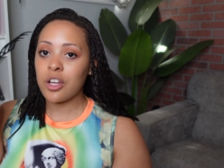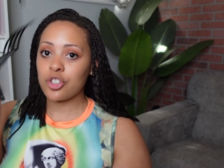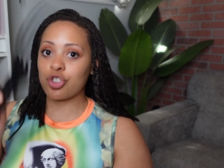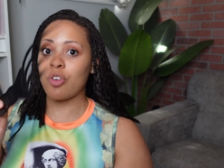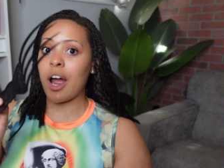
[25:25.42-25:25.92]

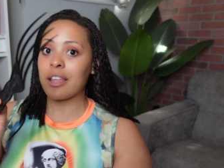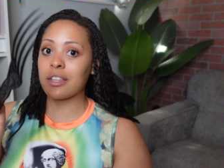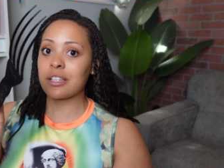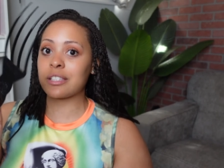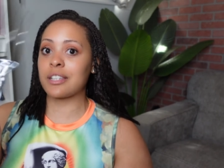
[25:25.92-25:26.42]
try
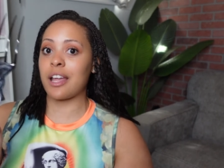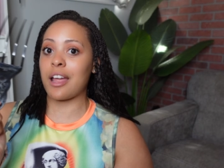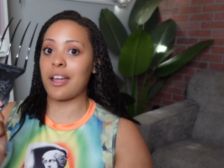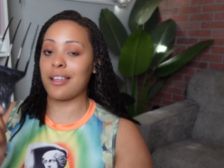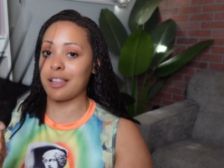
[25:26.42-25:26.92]
this
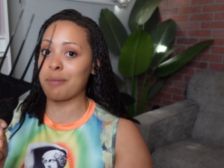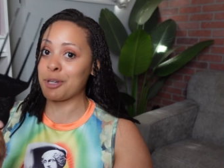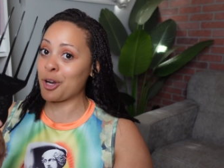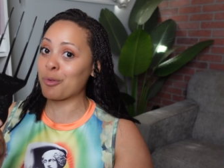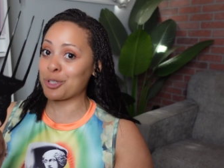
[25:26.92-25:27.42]
and let
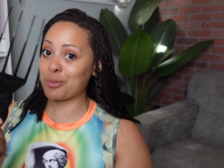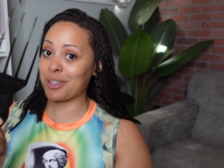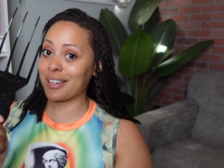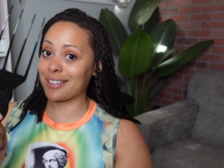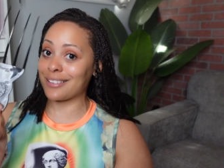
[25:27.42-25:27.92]
me know what you
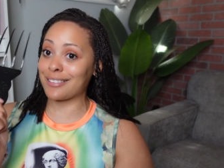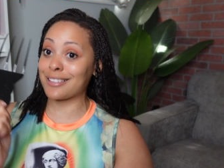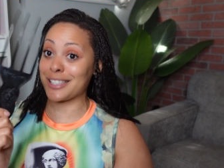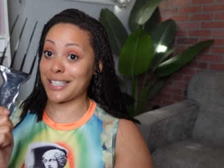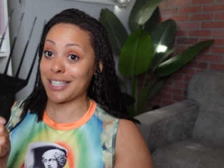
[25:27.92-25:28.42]
think.
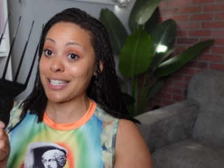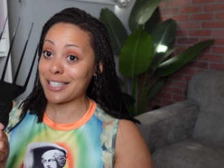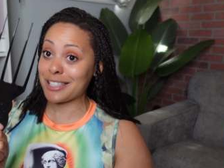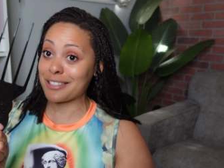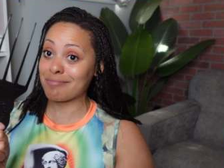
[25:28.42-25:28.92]
Cause
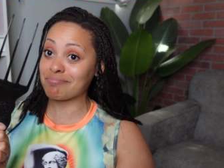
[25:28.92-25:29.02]
this